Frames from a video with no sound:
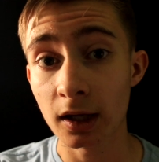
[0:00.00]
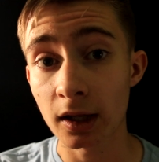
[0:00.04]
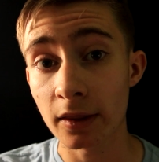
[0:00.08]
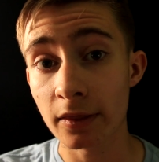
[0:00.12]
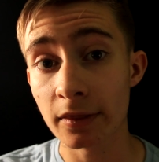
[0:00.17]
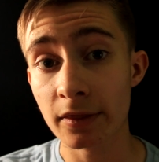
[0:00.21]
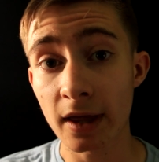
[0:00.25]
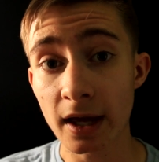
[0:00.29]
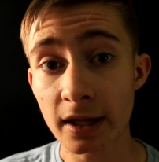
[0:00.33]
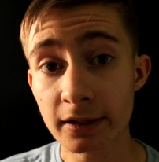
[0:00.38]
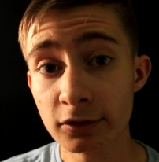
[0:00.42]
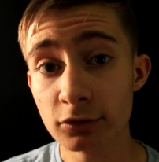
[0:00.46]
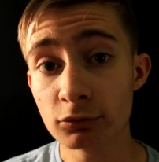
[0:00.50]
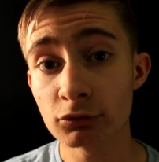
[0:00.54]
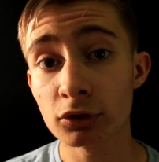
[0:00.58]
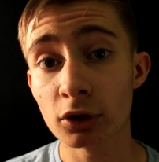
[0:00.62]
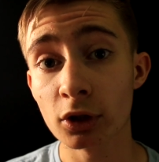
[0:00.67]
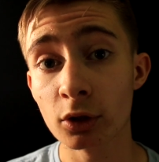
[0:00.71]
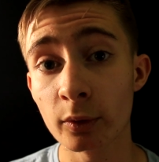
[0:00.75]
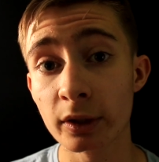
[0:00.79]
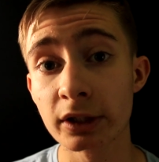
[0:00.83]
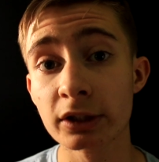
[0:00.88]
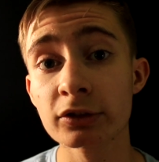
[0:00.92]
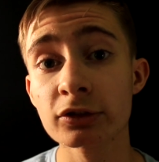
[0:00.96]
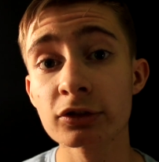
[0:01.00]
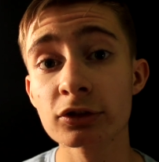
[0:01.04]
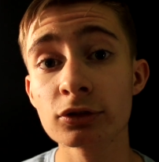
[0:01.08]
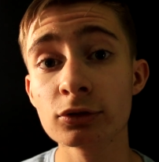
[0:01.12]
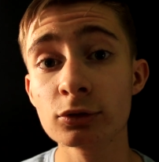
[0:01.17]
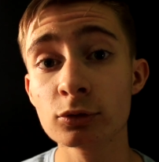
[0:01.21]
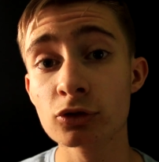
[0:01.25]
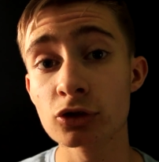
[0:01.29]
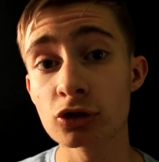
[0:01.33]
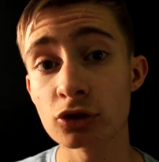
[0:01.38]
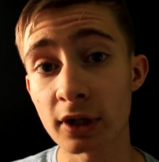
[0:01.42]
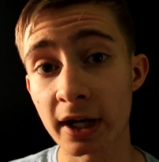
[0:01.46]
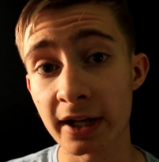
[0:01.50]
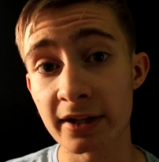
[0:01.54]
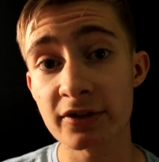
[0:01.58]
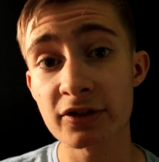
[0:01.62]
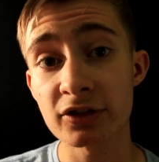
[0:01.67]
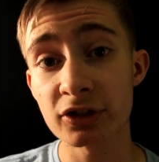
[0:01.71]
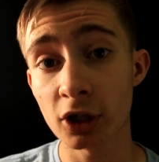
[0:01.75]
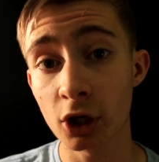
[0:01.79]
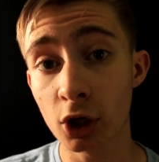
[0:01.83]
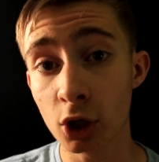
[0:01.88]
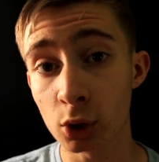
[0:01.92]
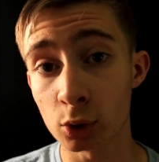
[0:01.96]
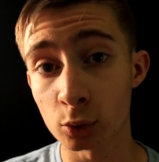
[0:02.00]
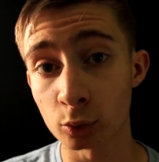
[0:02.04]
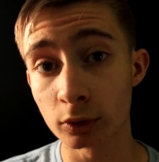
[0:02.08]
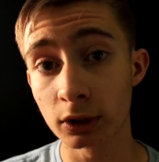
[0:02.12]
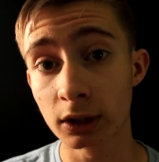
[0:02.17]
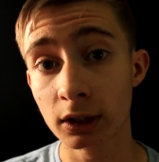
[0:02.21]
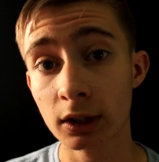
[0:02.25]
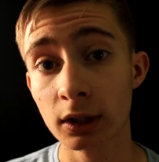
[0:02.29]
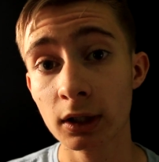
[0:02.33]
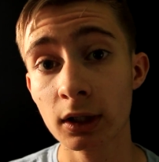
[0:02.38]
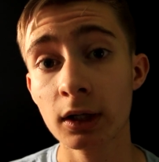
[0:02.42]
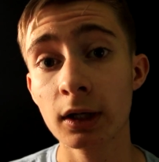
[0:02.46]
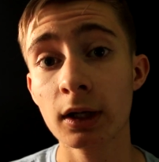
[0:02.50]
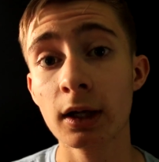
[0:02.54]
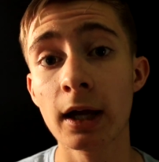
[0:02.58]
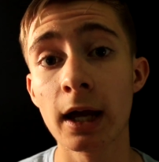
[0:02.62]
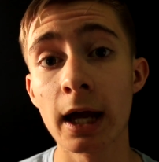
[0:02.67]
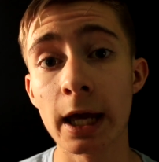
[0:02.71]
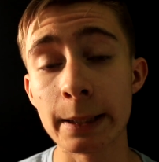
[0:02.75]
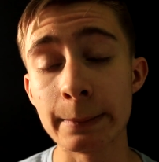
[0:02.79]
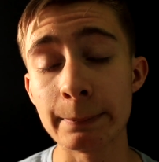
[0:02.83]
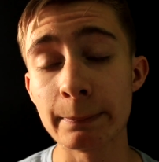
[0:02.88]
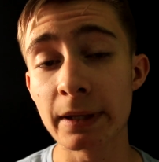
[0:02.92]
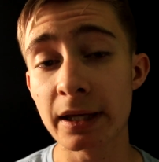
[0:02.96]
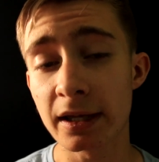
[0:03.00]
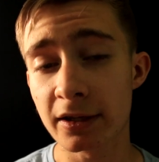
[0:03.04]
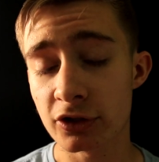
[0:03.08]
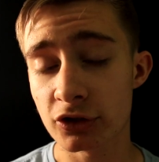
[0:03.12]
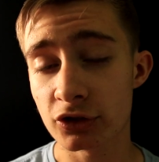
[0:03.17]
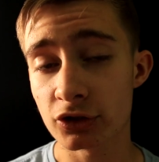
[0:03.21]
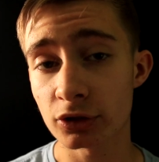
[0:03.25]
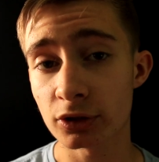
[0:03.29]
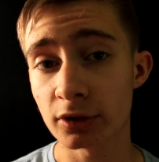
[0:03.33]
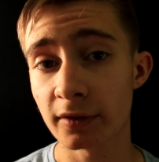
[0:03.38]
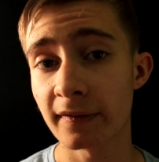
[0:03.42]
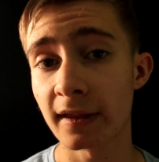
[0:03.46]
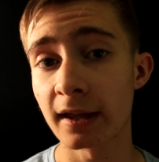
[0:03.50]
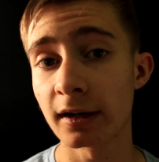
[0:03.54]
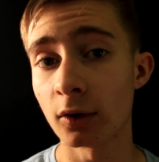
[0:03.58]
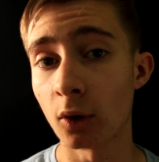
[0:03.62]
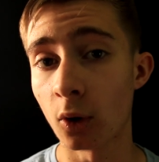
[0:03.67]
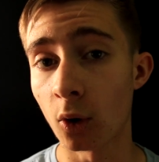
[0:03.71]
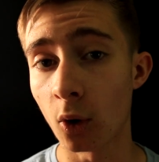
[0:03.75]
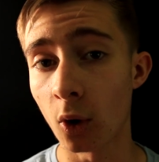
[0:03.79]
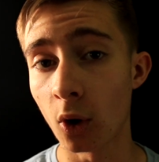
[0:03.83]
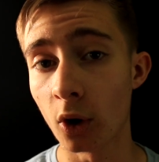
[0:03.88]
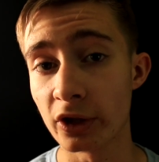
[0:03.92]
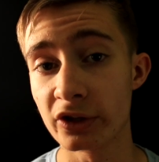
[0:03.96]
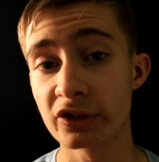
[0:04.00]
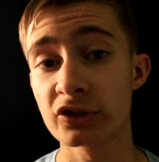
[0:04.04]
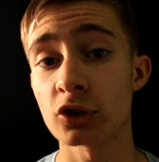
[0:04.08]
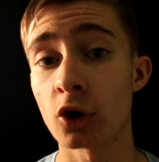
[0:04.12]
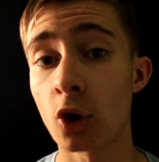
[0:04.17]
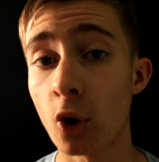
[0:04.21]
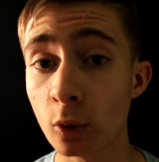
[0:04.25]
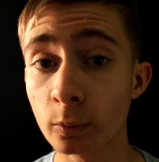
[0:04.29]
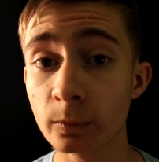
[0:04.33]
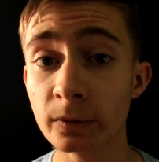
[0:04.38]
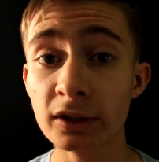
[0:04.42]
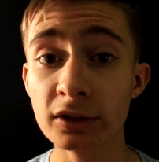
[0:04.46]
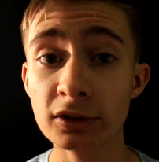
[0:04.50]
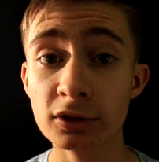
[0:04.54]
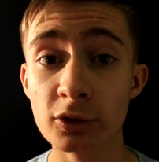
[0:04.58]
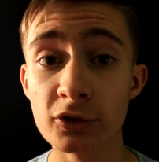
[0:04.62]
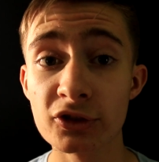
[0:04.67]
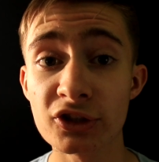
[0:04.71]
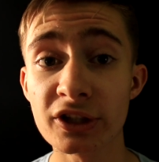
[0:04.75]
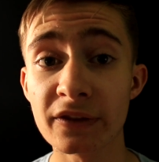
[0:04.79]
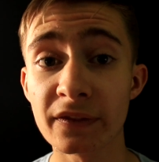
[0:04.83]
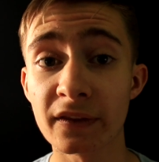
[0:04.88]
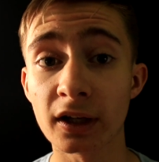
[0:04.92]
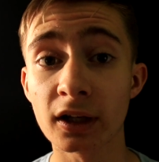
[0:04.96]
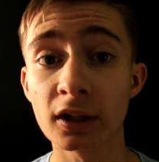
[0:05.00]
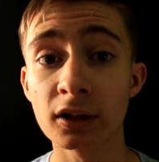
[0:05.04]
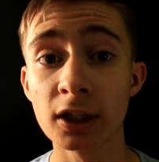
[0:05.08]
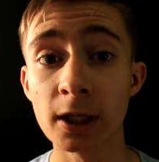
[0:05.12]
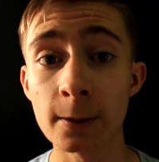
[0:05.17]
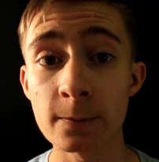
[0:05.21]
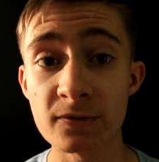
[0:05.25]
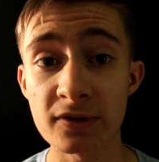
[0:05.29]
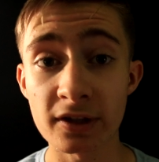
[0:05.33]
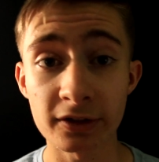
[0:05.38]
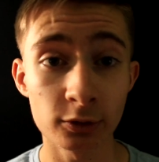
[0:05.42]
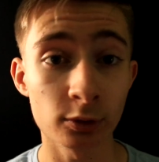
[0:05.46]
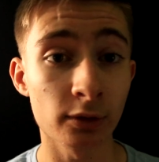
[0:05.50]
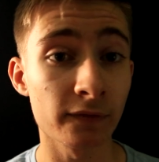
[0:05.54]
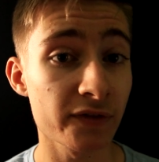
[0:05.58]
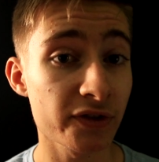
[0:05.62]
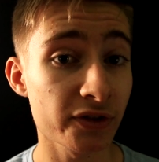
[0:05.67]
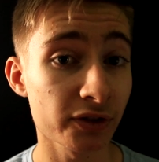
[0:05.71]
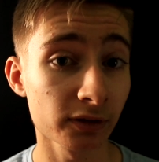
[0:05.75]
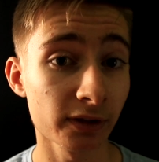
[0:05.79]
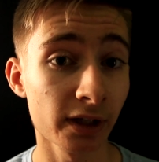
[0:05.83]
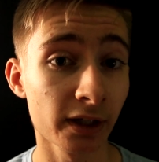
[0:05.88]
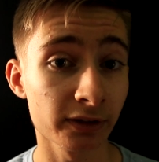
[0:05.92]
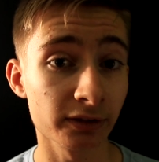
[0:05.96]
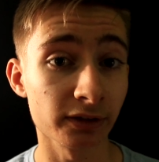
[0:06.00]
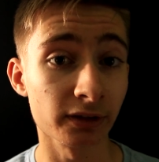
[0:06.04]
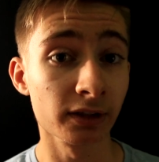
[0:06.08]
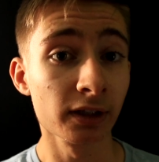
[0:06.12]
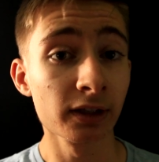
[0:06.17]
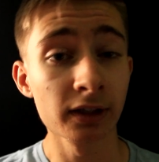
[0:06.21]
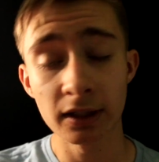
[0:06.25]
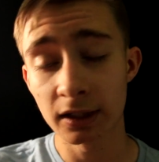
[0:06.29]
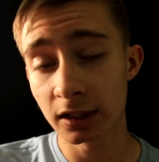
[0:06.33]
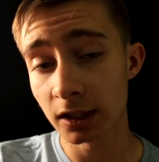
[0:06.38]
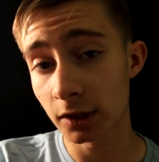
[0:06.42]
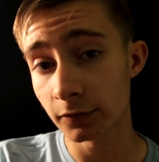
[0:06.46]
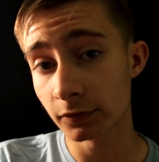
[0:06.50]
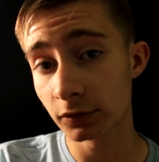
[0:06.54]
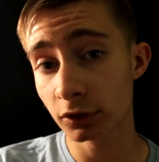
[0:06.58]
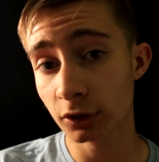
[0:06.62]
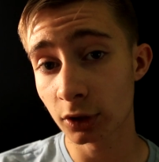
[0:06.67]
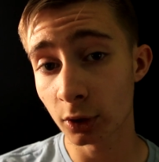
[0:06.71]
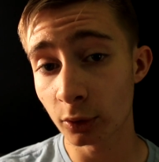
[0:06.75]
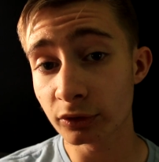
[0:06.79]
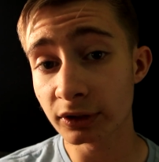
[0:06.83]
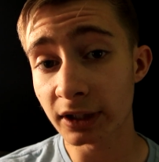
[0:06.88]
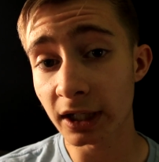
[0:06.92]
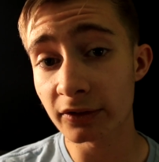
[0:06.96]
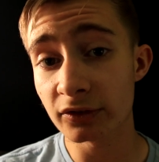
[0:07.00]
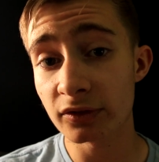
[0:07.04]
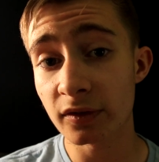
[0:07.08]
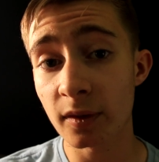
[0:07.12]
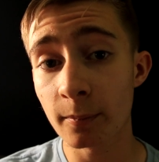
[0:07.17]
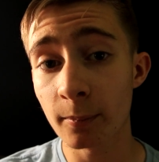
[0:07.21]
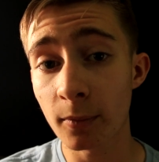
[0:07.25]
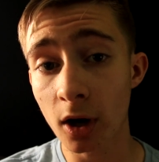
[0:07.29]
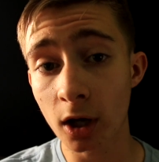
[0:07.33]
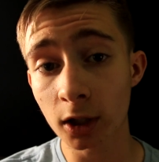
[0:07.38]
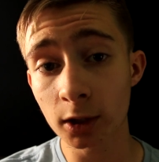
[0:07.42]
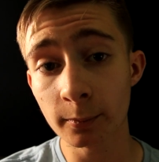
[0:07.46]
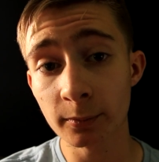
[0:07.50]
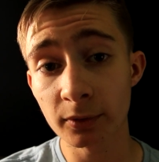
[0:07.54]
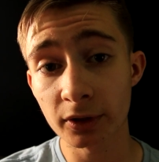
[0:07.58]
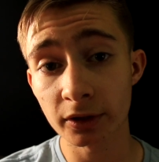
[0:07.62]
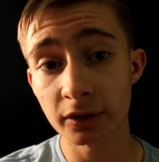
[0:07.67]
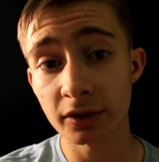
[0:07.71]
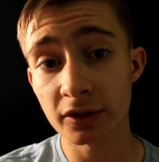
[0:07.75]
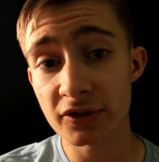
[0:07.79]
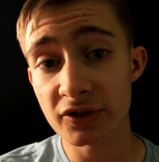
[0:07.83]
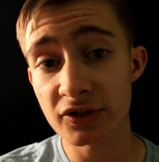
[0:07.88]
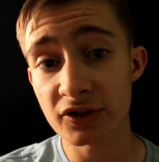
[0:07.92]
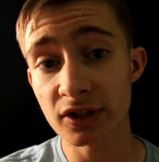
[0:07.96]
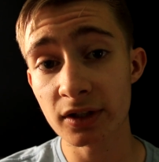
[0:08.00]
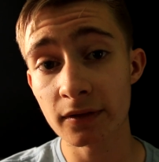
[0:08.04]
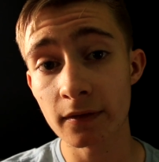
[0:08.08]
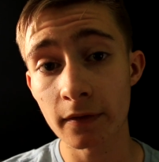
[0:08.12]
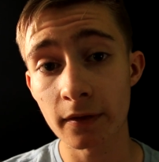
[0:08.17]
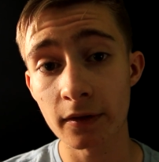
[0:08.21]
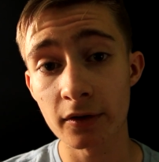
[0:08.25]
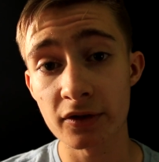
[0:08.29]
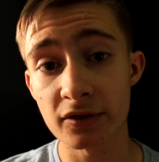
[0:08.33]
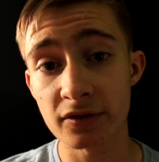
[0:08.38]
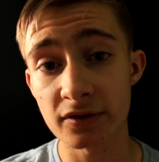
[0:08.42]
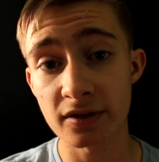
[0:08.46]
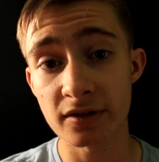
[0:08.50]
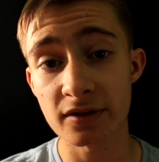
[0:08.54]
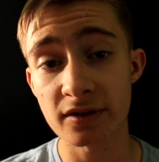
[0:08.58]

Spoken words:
Then you go into transcode and make sure that it's only using the clips that you have selected. If you go down to the bottom, you're going to see that there's